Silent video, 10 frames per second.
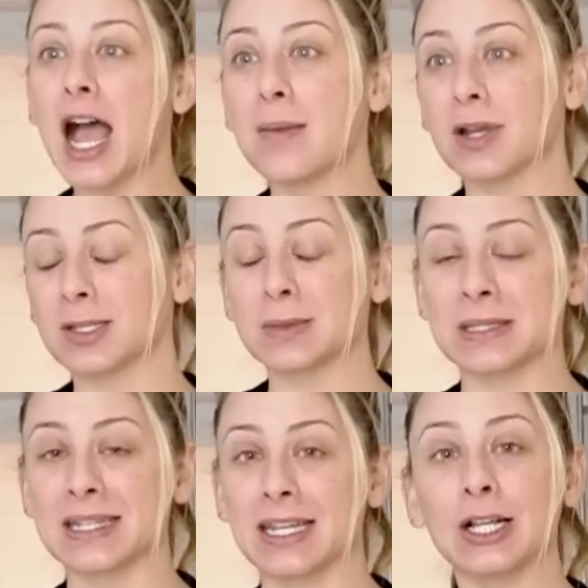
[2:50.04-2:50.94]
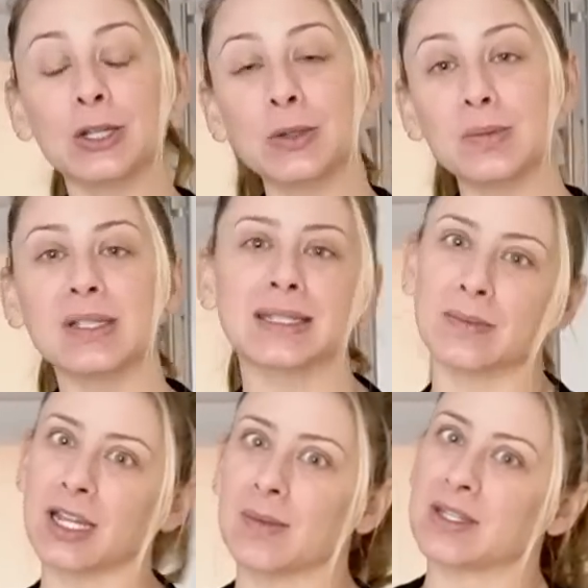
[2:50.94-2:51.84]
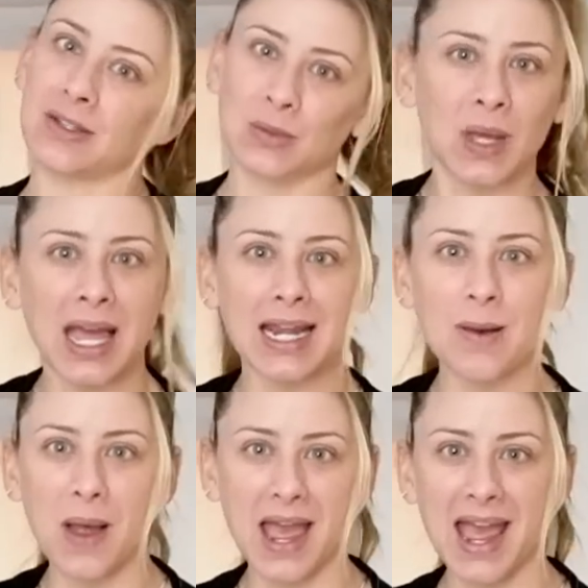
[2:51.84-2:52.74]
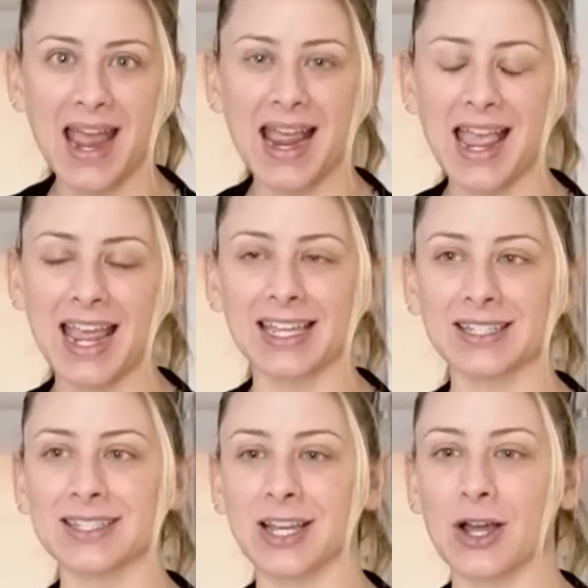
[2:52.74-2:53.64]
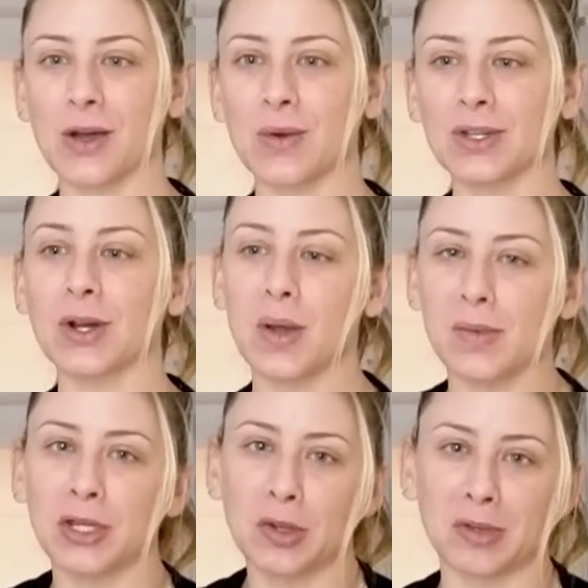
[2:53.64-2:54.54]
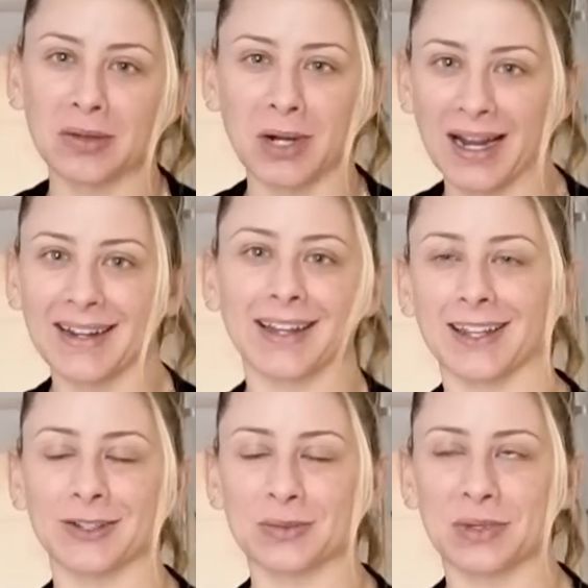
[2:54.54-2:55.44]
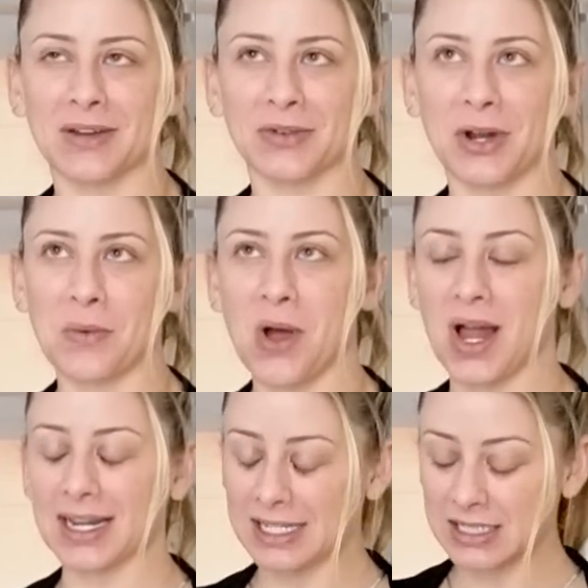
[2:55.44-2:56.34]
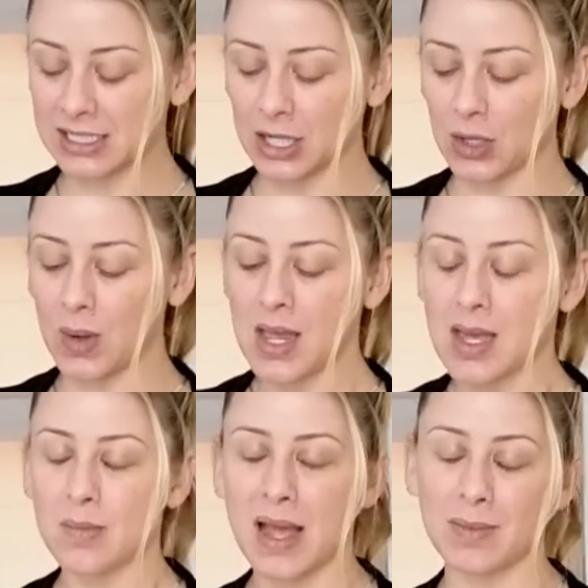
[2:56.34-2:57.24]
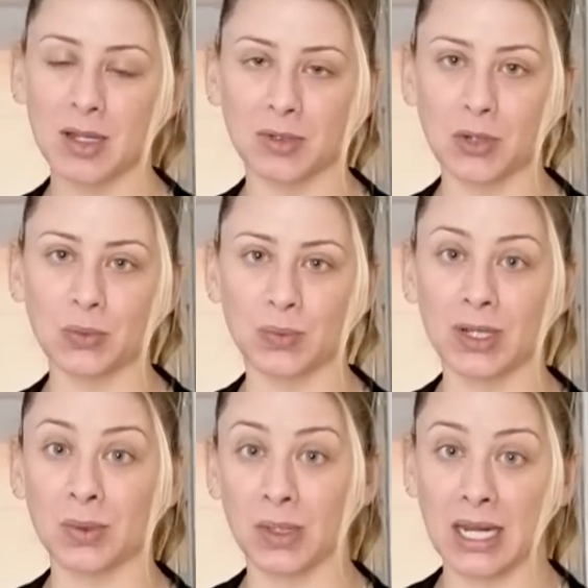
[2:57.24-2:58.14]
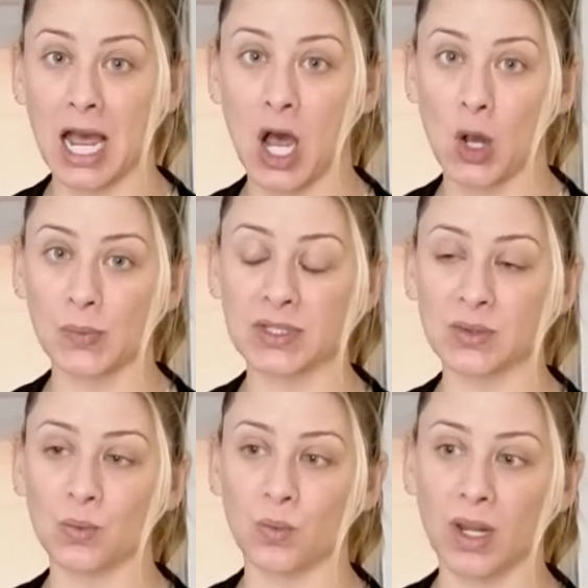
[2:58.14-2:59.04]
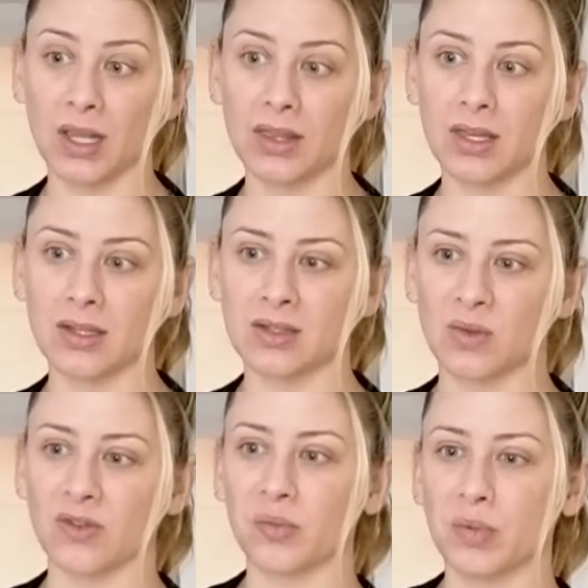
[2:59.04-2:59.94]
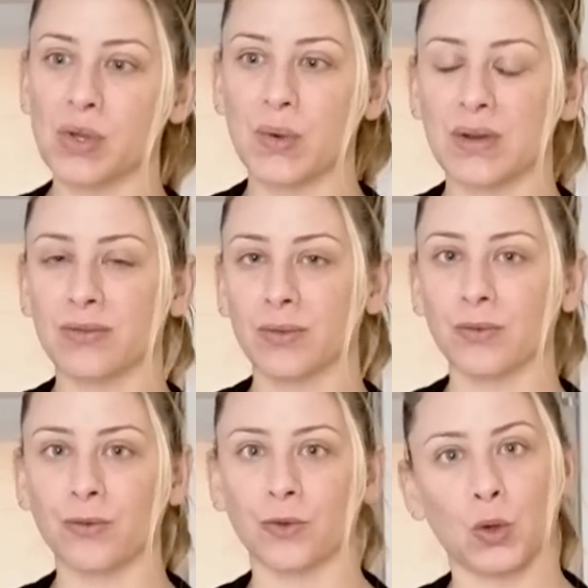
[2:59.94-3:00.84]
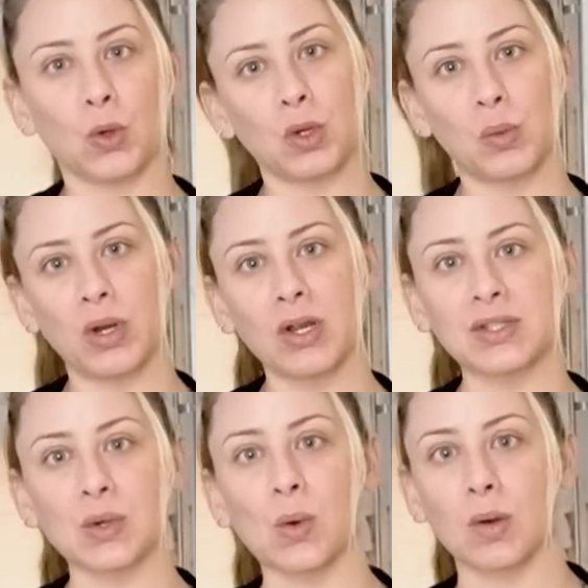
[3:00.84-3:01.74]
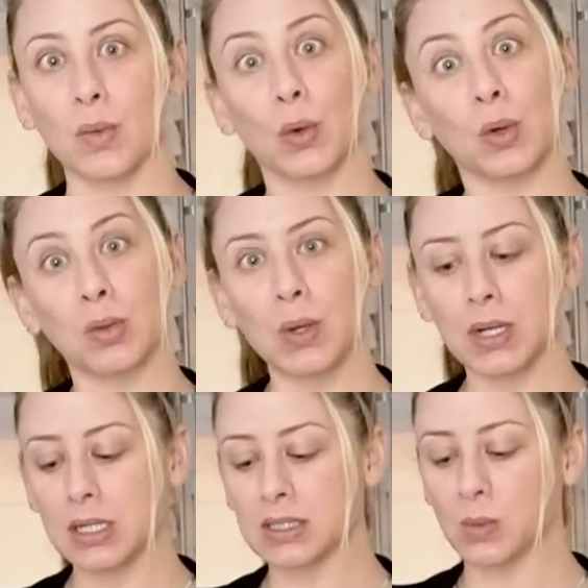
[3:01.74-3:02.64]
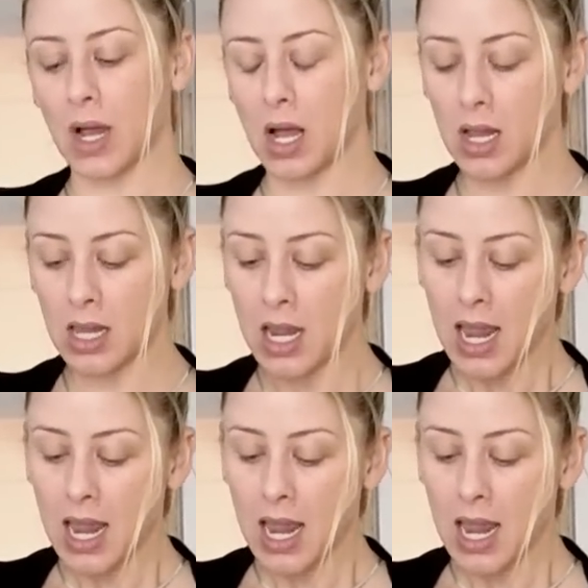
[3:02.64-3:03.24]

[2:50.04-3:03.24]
I'm not supposed to eat gluten, but sometimes I do anyway. And so, you know, I'm a human, right? I like to do whatever I want. And so Bye Bye Bloat really, really helps with sort of bloating from food, but also hormonal bloating as well.